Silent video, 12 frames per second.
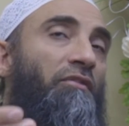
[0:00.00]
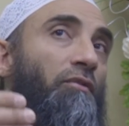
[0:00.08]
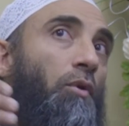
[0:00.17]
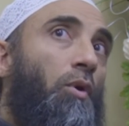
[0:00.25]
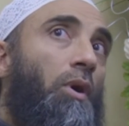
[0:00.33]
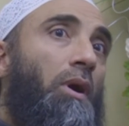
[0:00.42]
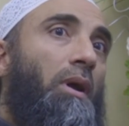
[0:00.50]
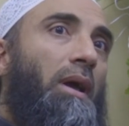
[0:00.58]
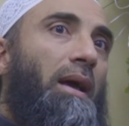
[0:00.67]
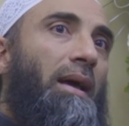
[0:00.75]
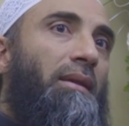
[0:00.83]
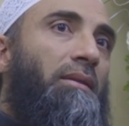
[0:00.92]
for
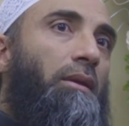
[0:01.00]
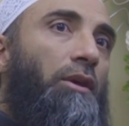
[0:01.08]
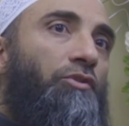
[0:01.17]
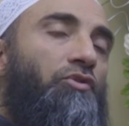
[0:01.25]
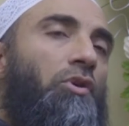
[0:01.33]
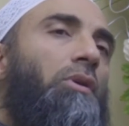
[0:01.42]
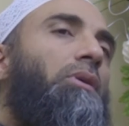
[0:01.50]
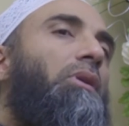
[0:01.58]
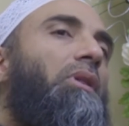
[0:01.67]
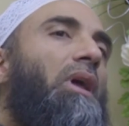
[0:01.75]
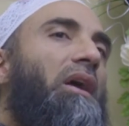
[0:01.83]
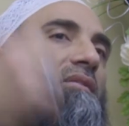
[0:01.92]
an
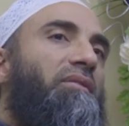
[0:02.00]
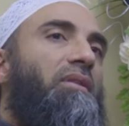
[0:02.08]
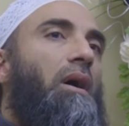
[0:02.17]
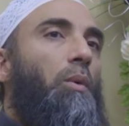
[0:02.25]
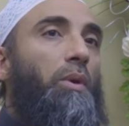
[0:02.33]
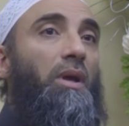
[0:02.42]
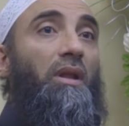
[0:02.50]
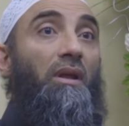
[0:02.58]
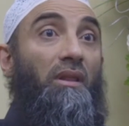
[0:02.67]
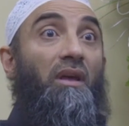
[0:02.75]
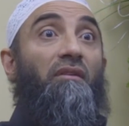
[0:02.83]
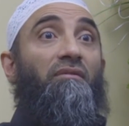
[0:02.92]
eternal life that we're going to
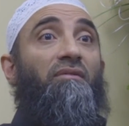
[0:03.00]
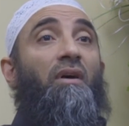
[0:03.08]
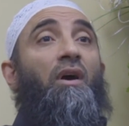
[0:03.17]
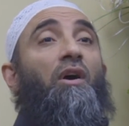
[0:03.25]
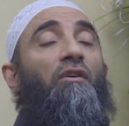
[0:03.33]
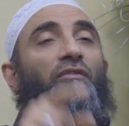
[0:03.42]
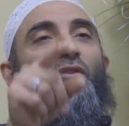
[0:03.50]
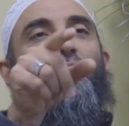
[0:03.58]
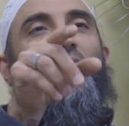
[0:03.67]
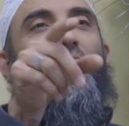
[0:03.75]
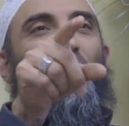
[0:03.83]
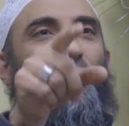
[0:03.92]
live, for
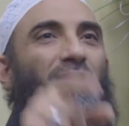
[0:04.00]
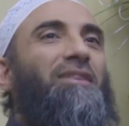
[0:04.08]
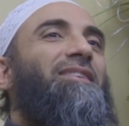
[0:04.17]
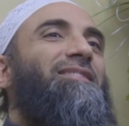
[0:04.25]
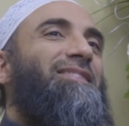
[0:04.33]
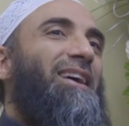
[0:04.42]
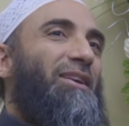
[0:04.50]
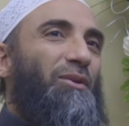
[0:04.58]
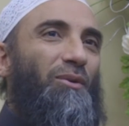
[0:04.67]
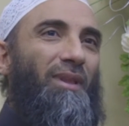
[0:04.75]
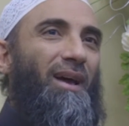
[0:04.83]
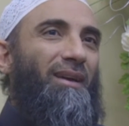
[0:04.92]
that goodness that you
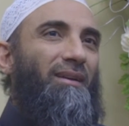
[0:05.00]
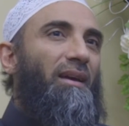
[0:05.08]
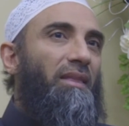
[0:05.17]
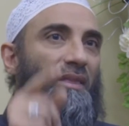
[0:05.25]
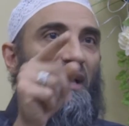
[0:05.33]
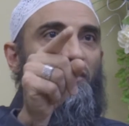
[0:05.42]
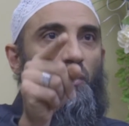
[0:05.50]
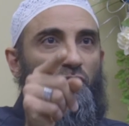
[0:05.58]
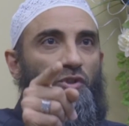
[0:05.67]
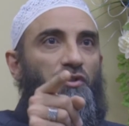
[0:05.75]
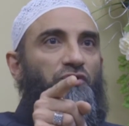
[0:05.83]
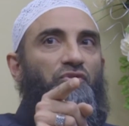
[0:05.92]
like, and that's
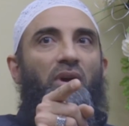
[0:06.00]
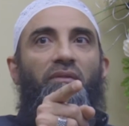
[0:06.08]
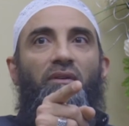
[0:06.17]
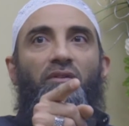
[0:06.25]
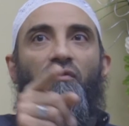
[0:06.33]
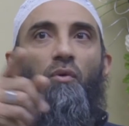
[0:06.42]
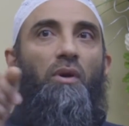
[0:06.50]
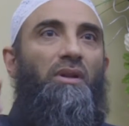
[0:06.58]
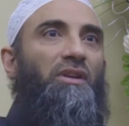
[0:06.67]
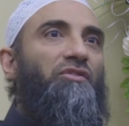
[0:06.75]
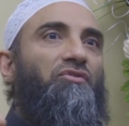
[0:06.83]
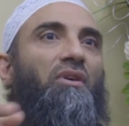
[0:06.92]
what you're striving for, and
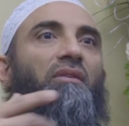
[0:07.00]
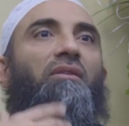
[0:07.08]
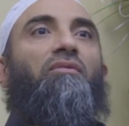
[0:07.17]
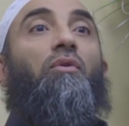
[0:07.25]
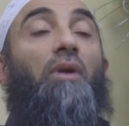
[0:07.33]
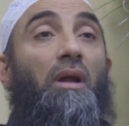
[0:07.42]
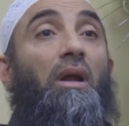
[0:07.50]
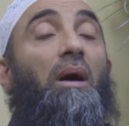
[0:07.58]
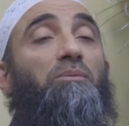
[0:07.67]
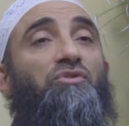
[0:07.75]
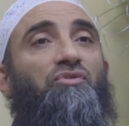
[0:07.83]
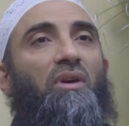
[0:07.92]
he's striving for, and
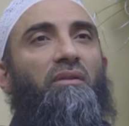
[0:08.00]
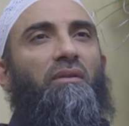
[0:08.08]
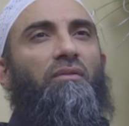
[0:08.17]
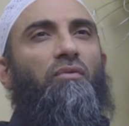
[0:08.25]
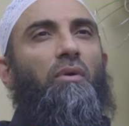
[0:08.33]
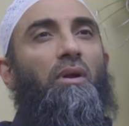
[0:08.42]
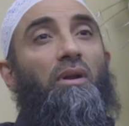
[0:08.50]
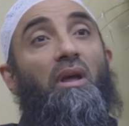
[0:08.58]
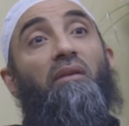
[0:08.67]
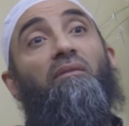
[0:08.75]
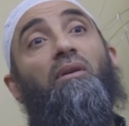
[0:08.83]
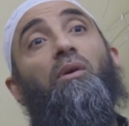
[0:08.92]
I'm striving for, and
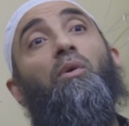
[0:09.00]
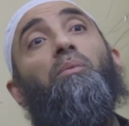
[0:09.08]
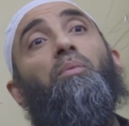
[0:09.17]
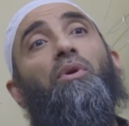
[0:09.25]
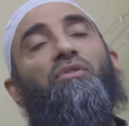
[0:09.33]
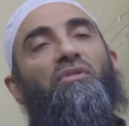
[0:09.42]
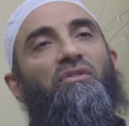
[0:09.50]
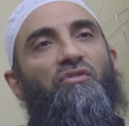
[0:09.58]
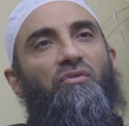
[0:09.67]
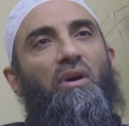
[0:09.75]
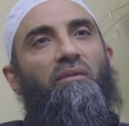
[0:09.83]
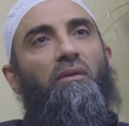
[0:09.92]
every good person is
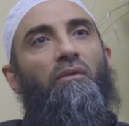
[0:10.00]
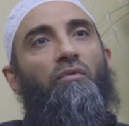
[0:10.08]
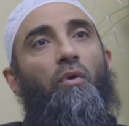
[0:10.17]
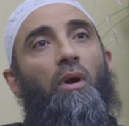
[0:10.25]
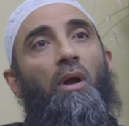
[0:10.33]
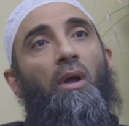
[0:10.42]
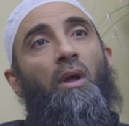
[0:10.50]
striving for.